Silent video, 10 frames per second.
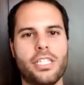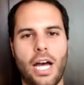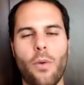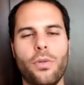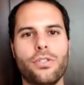
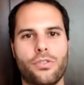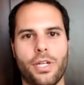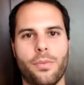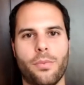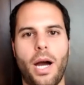how would
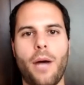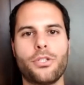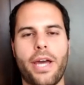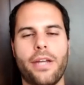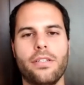
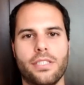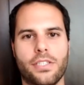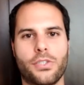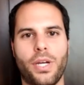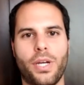you handle a
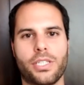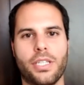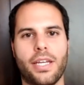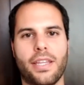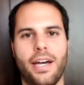
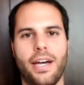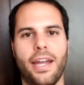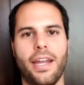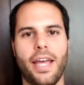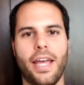situation like
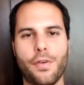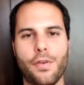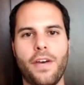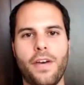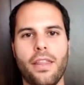that? If
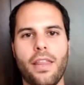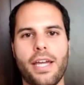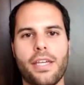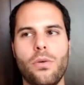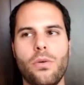you felt
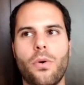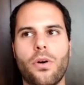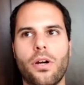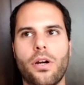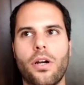like you
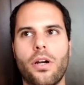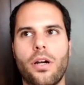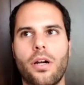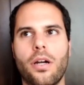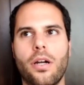
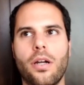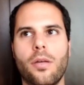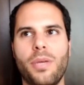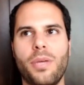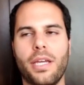were
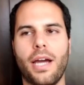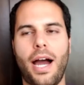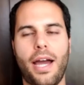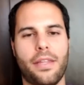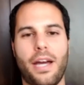being
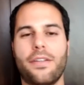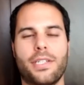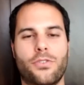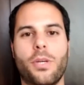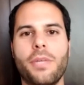either
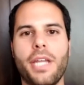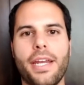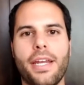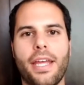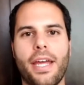
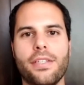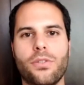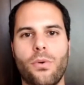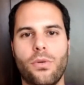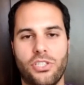discriminated
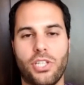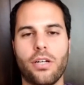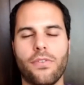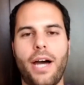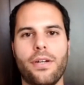against or
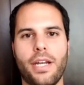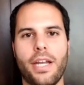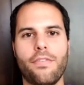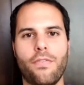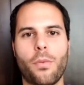singled out in
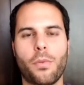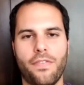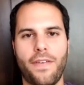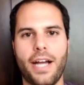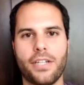any form or
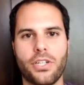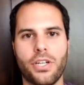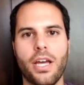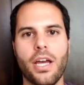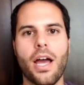
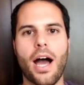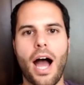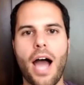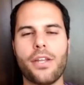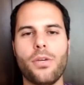fashion,
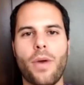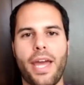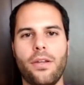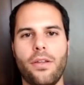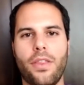how do you
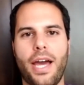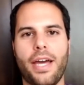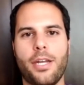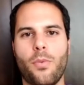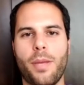handle
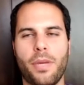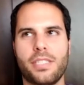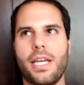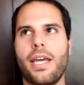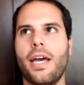that in a way?
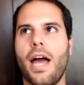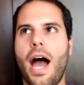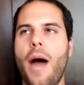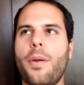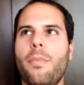Because
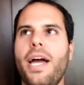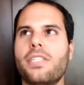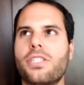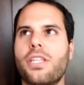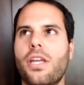I would
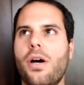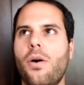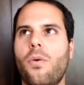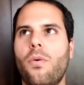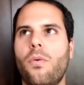imagine,
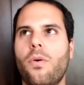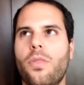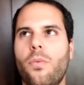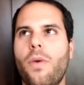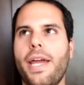though,
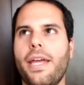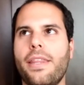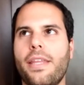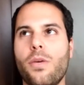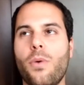the way
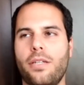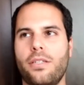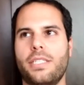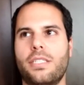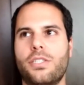that you
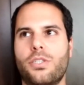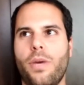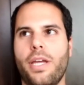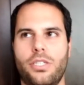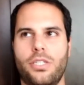handled that
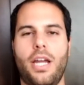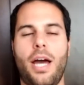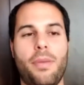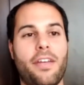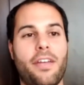situation,
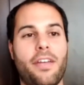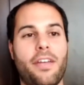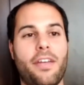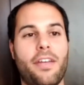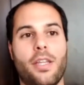I bet it
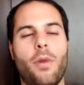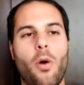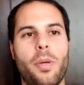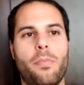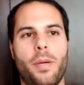felt great in the
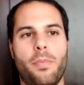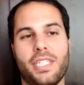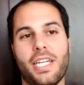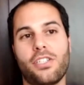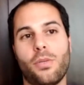moment, but
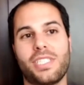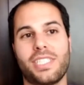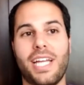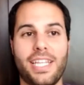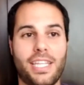potentially was
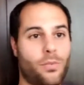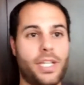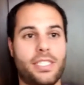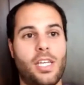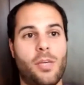slightly
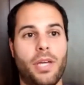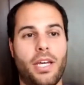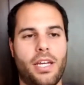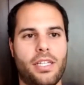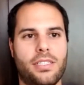risky,
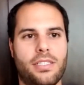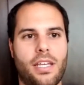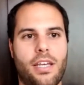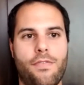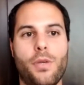
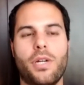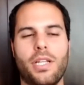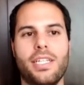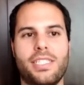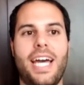because if you were to
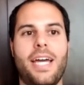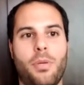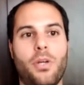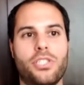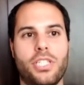list
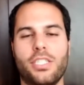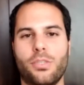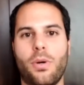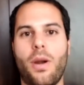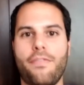that person as
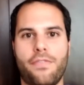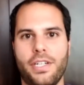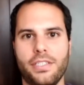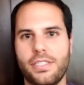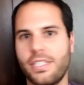a
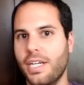reference,